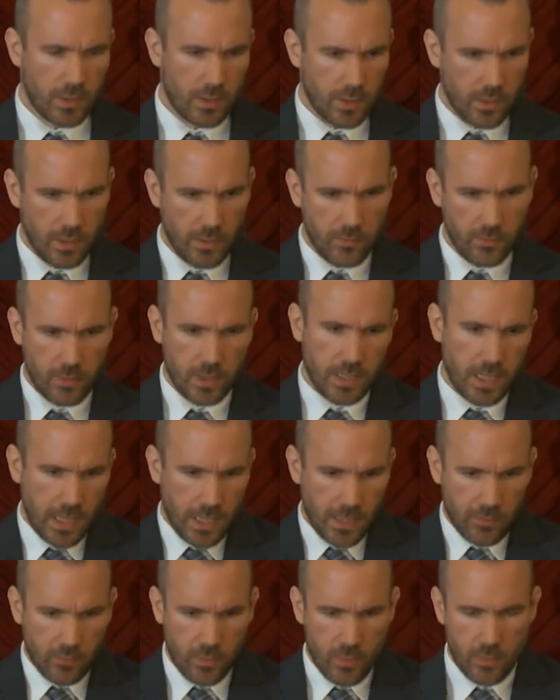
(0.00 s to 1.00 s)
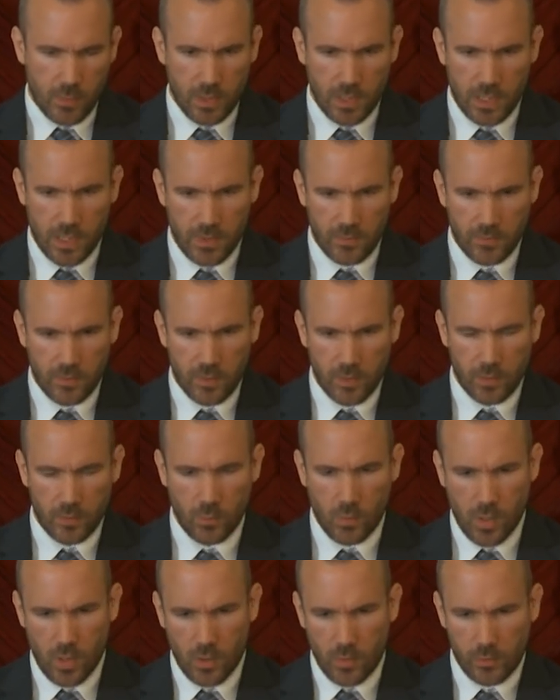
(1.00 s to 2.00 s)
And if, again, if we believe that the
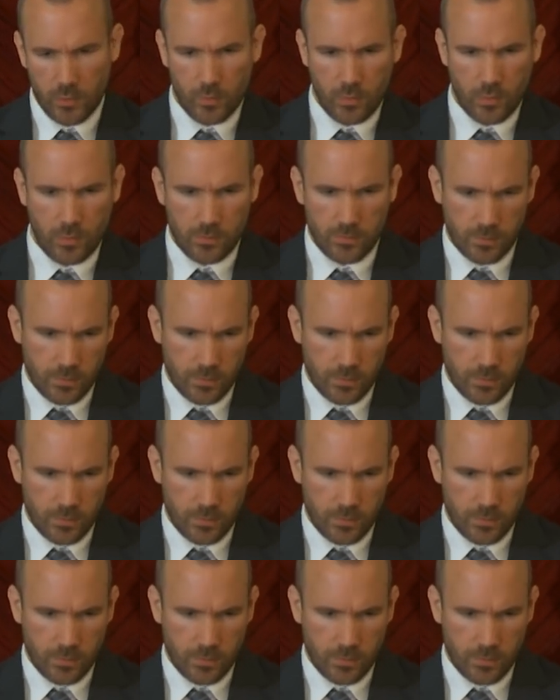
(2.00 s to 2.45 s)
world or